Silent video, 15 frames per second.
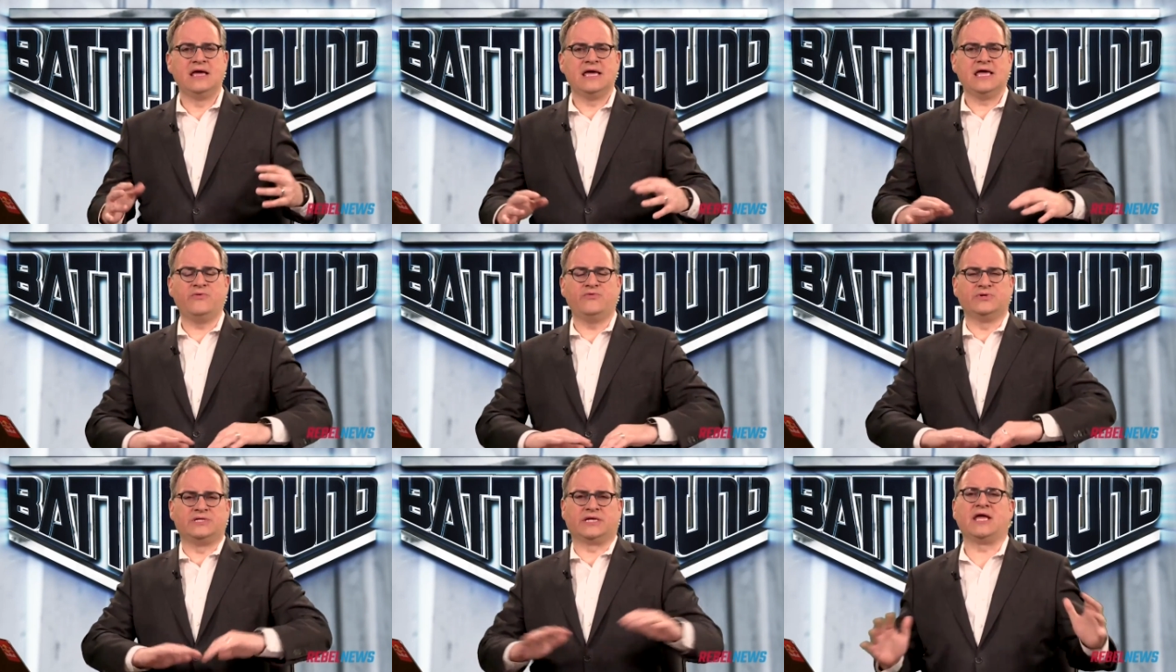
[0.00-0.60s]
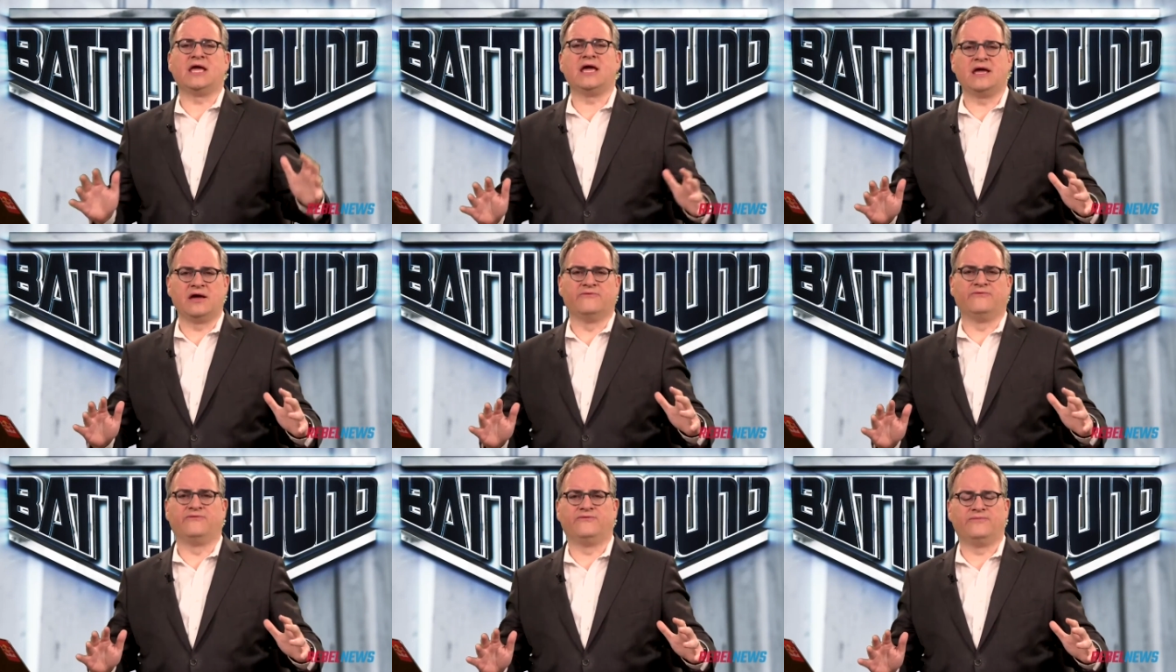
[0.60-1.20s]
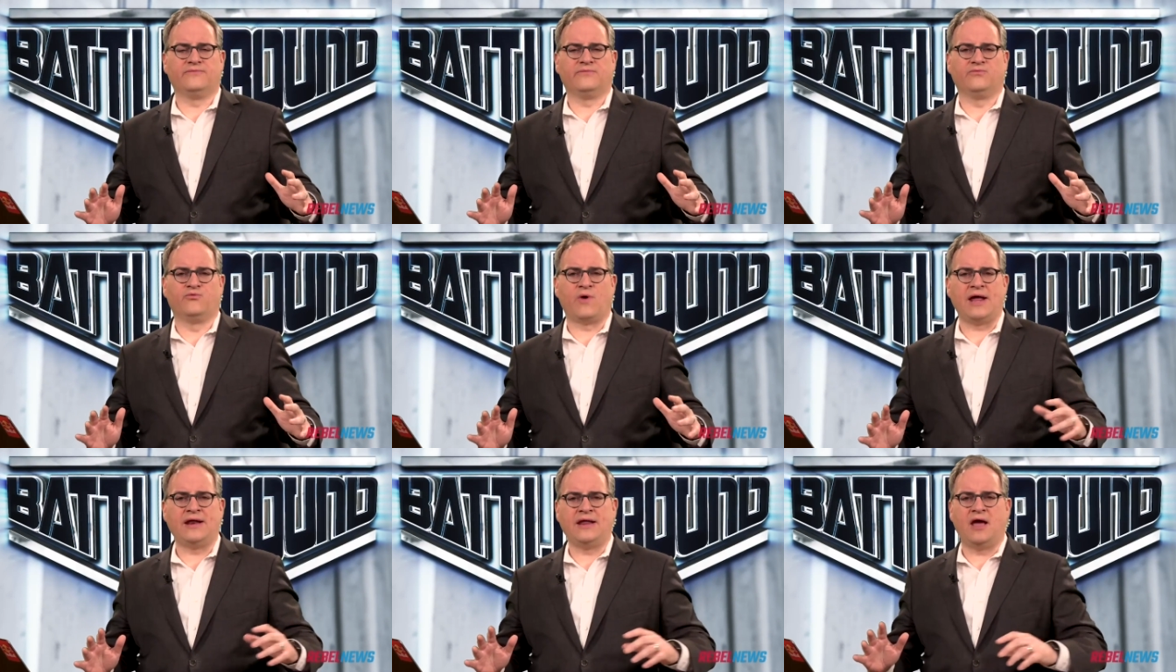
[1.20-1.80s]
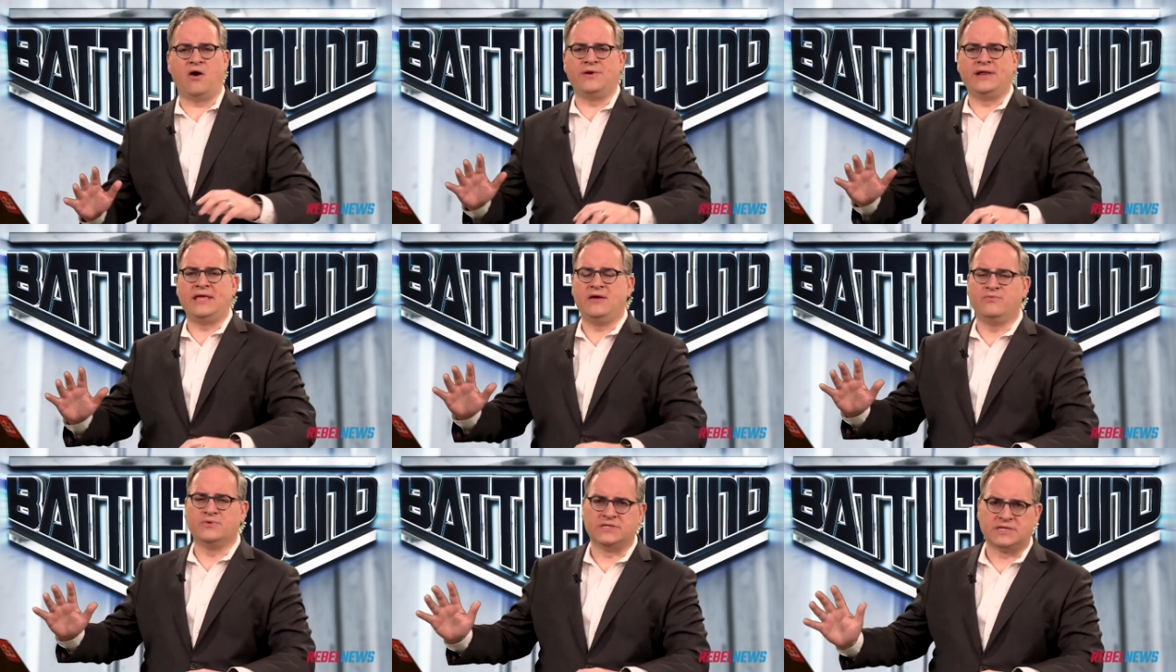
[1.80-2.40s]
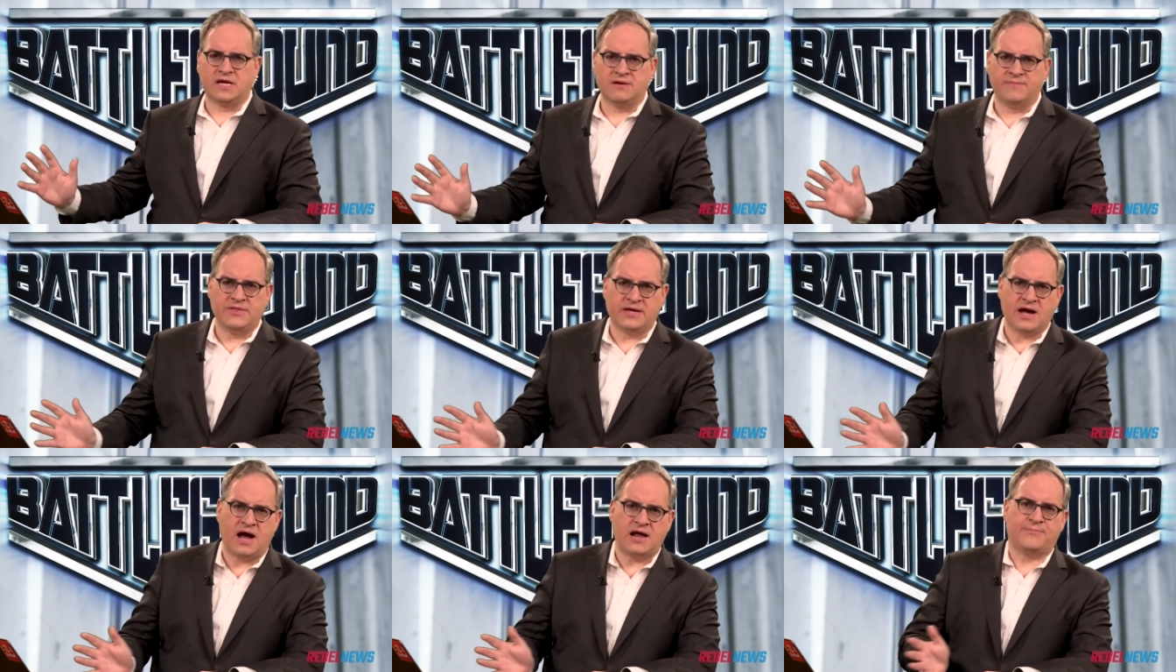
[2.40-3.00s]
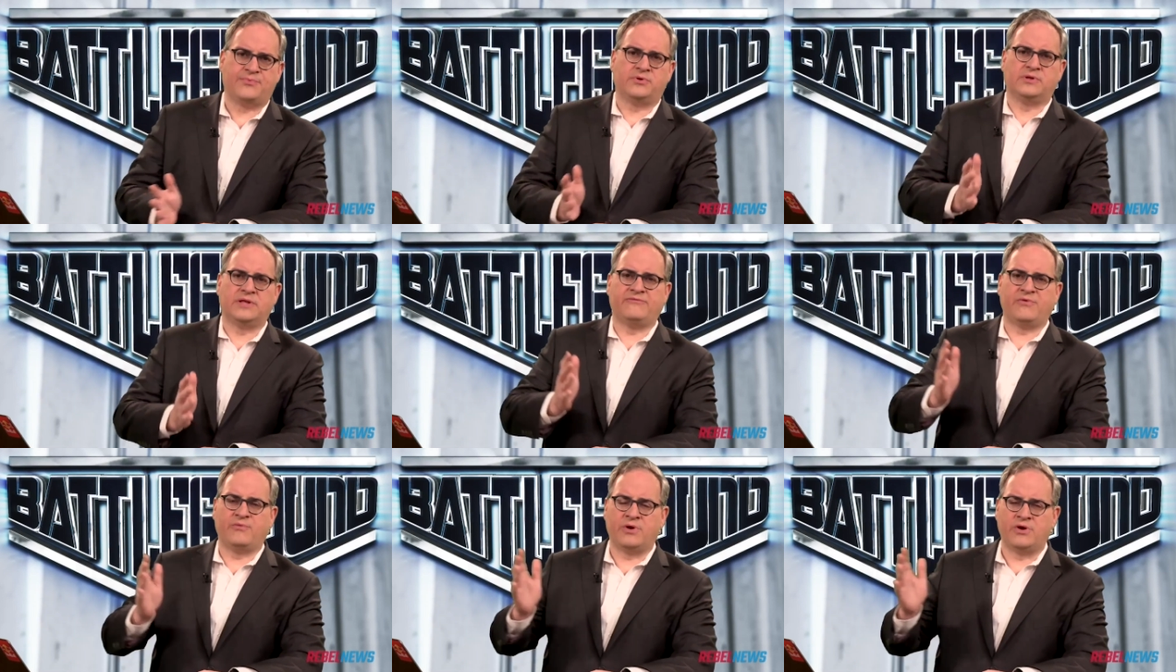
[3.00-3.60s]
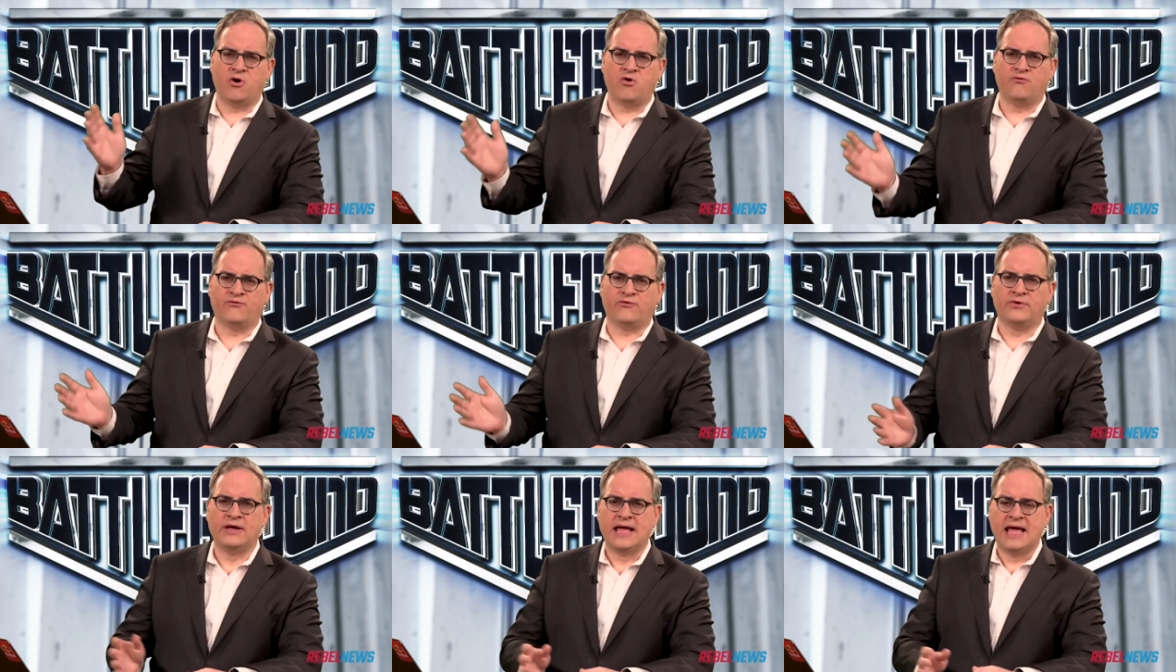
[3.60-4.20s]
He was the king of radio, and he was going to be the guy to pull everyone over.